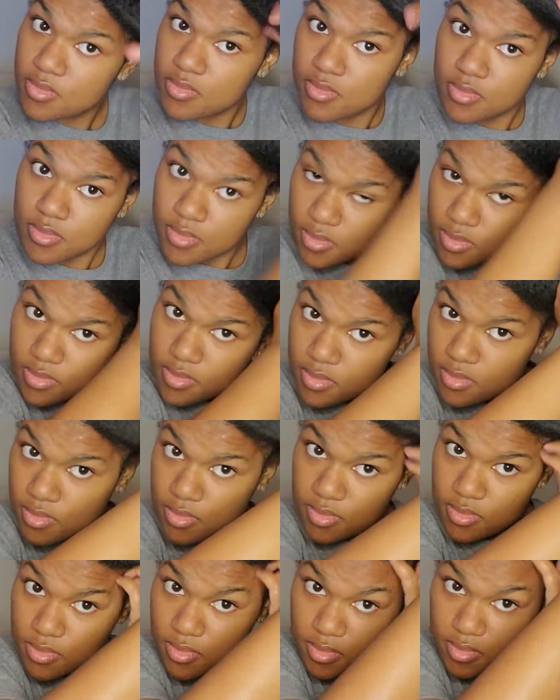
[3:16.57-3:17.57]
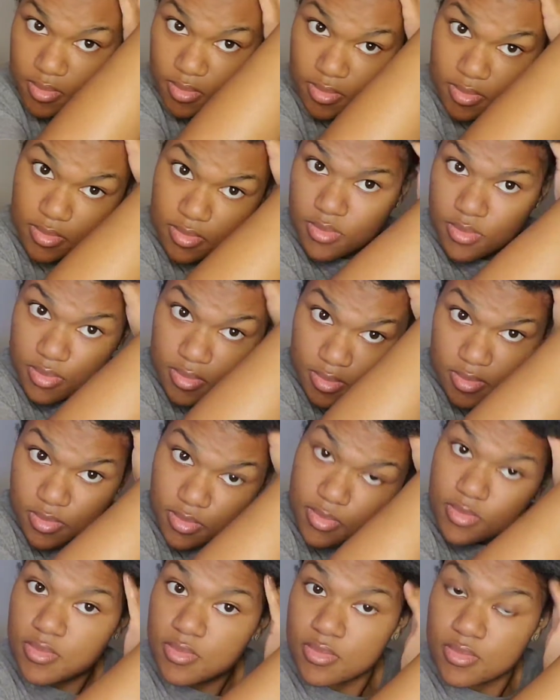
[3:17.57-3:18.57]
Oh well, at least I'm
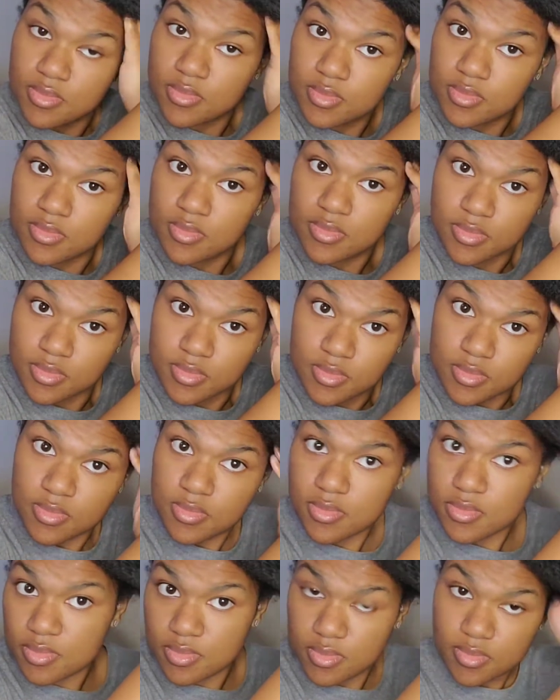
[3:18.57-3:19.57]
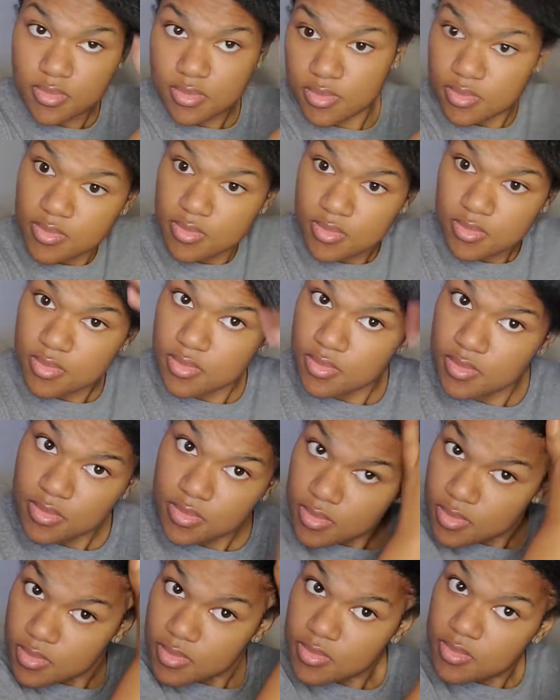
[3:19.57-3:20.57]
entertained. I can't just sit there and do my hair and watch
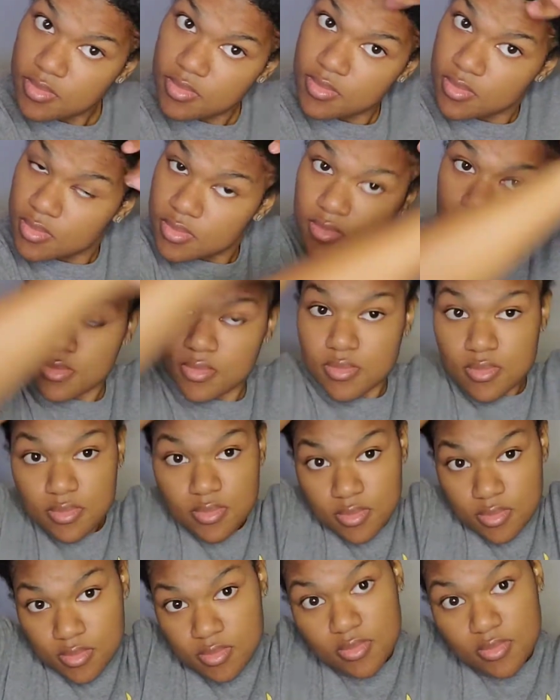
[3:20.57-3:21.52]
literally nothing, y'all.